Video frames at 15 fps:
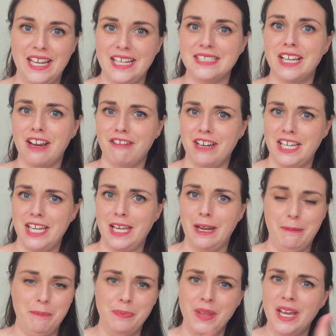years
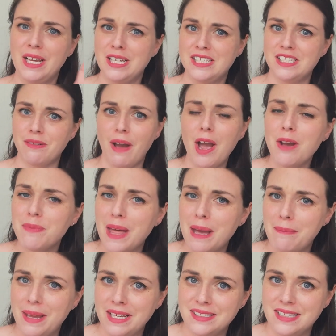curriculum. So I hope that
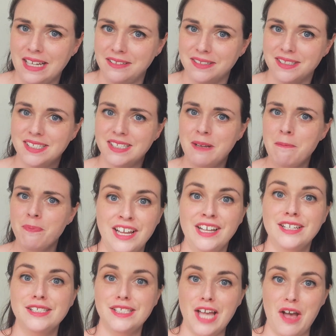makes sense.
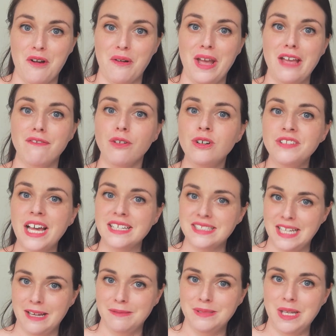So if all that
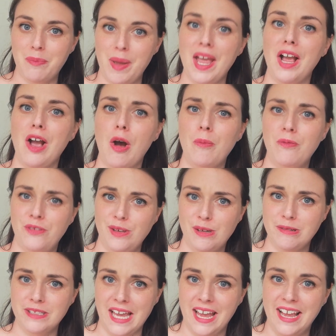sounds a bit
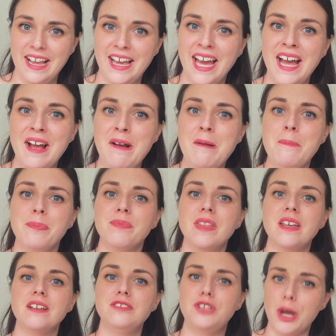confusing,
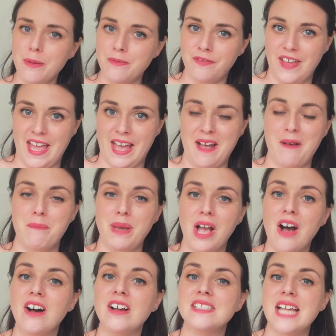don't fear,
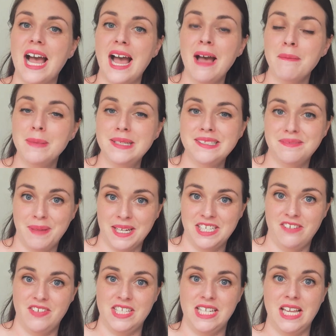because at Mrs.
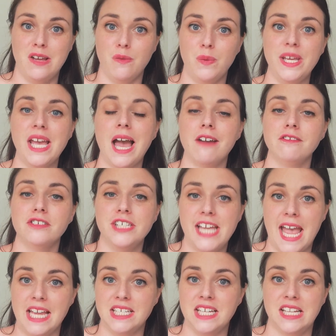Mactivity we have
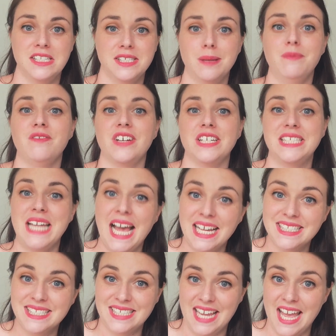created some
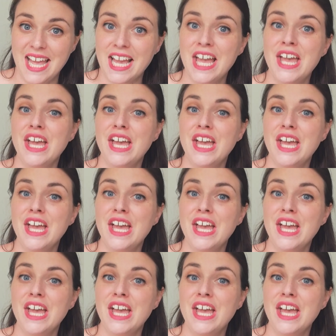fantastic